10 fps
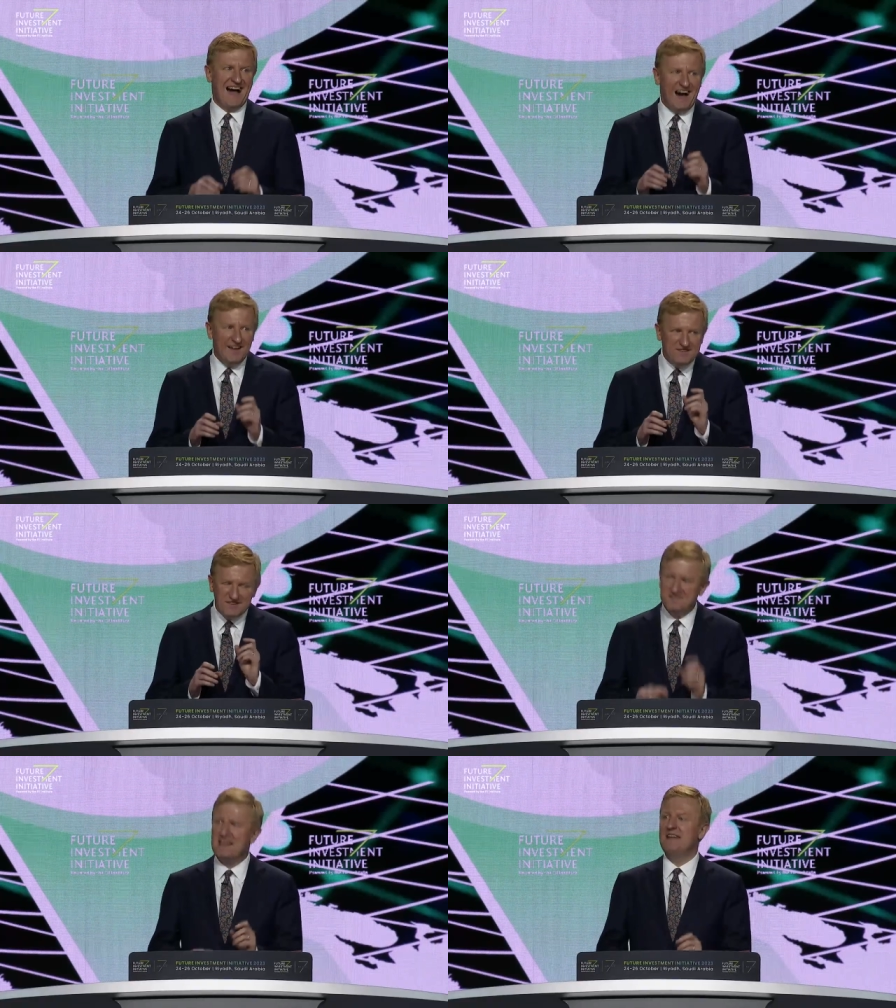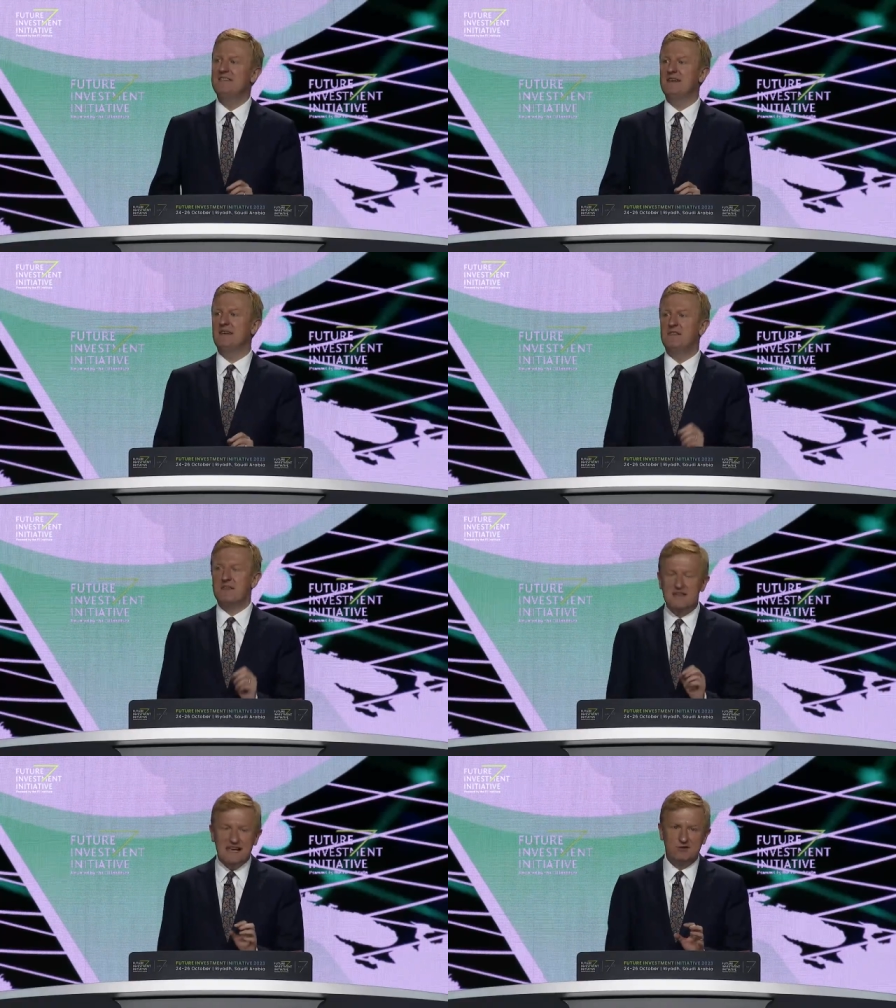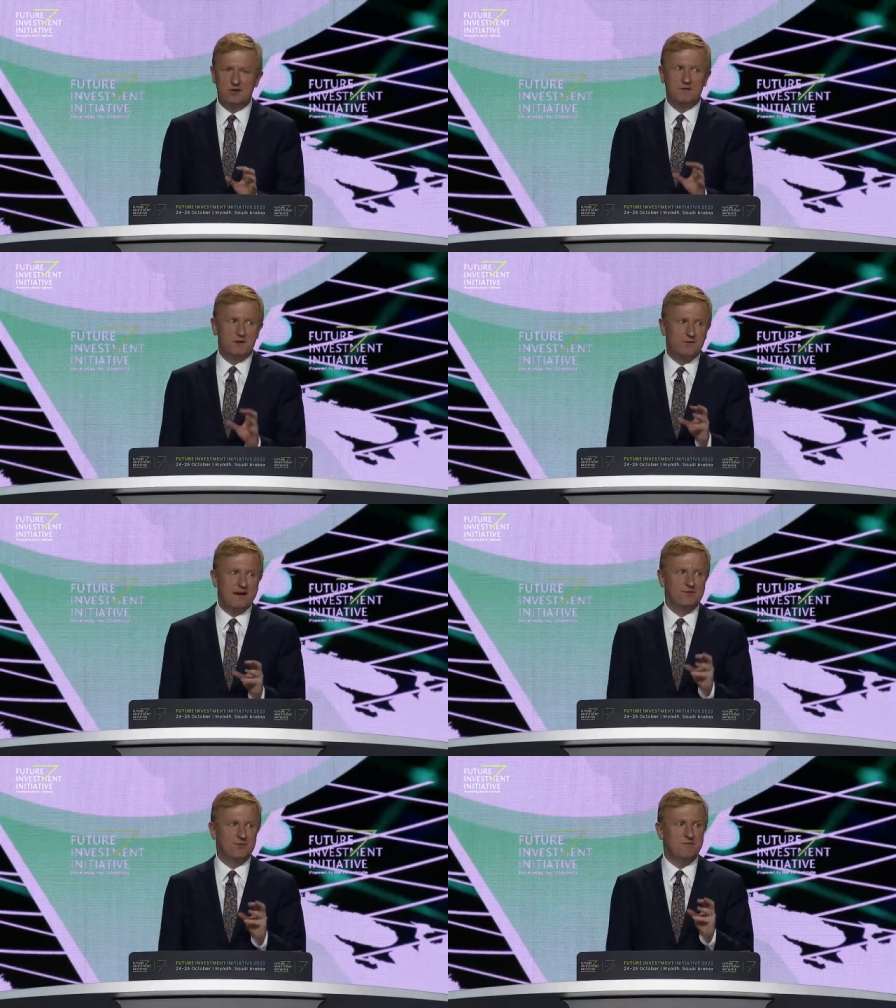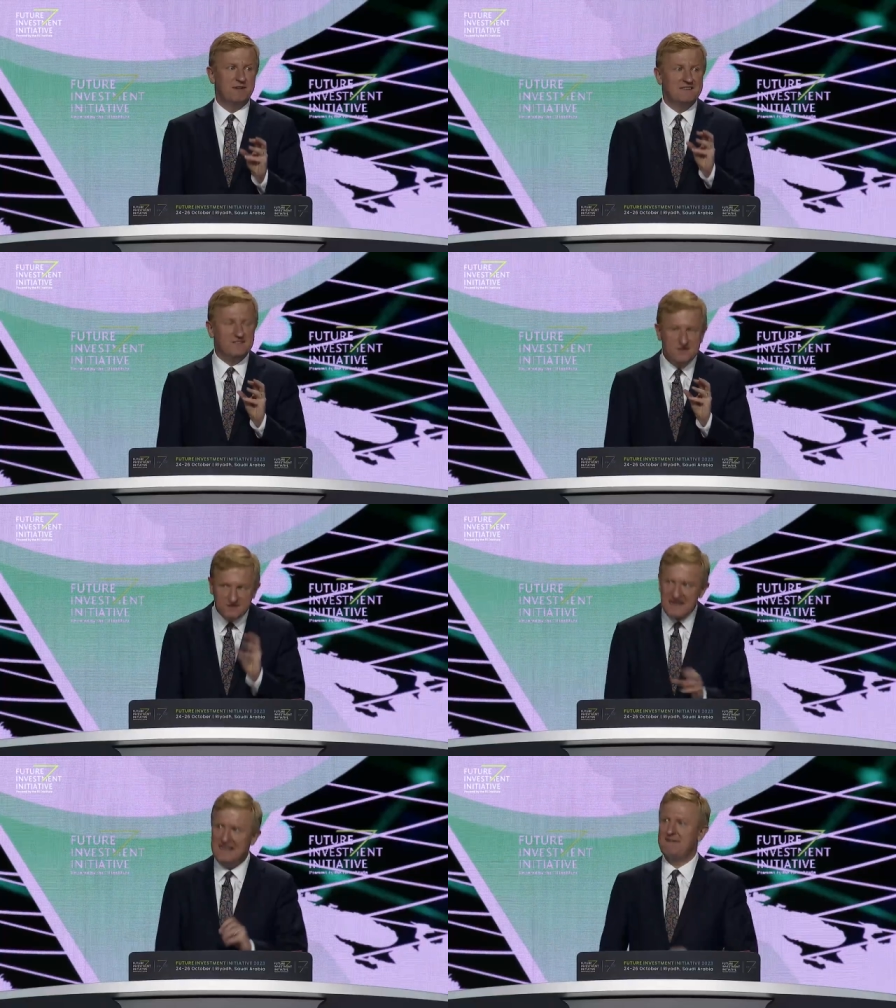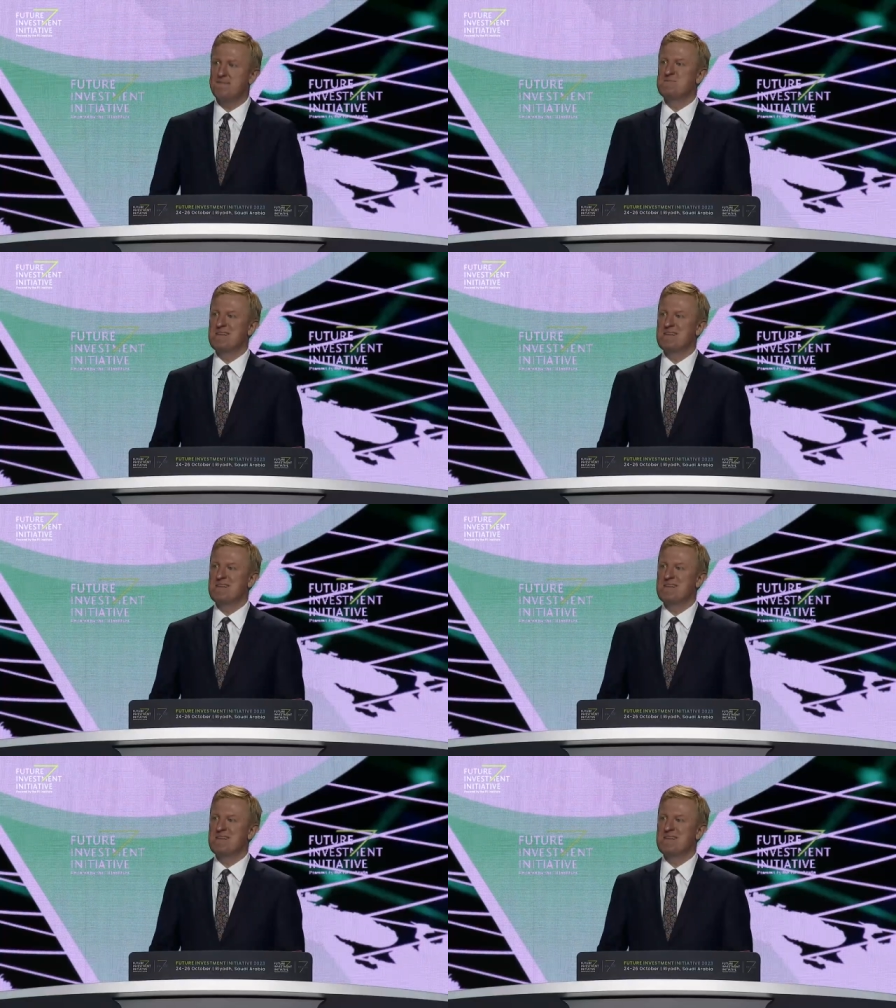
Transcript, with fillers: Understanding the nature of the threats we face today